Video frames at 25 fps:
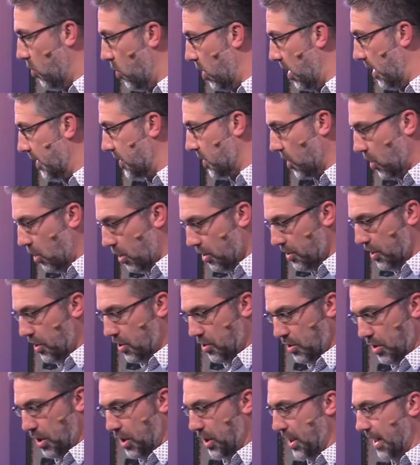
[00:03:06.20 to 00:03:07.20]
want all the
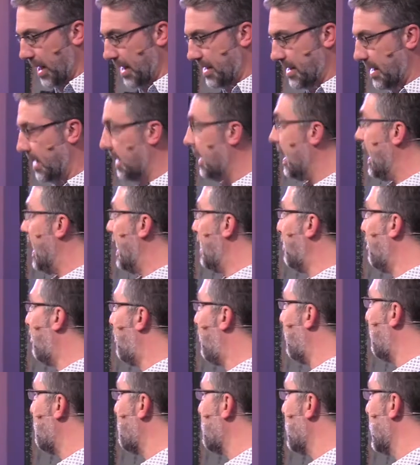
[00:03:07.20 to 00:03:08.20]
good things in
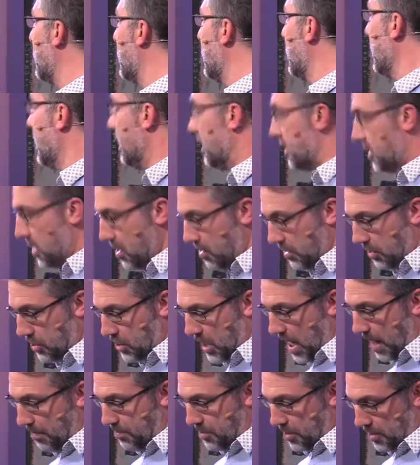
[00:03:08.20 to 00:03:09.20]
life. So in
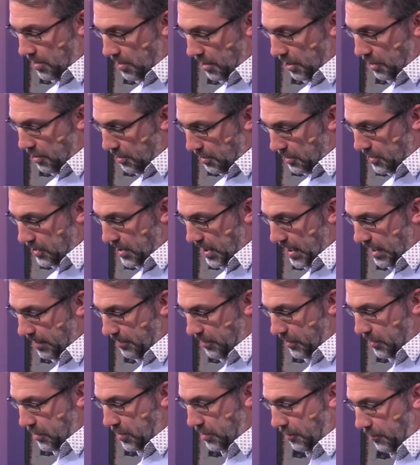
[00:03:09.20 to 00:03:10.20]
chapter 13,
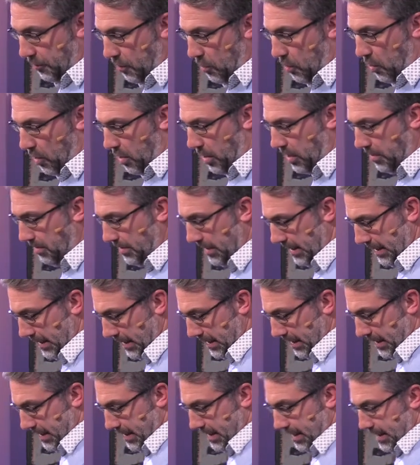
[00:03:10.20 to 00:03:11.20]
verse 4, it
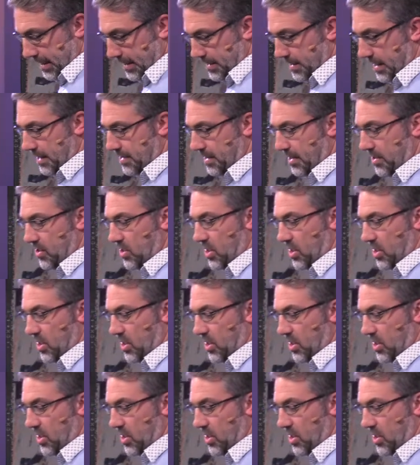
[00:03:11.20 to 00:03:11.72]
says, A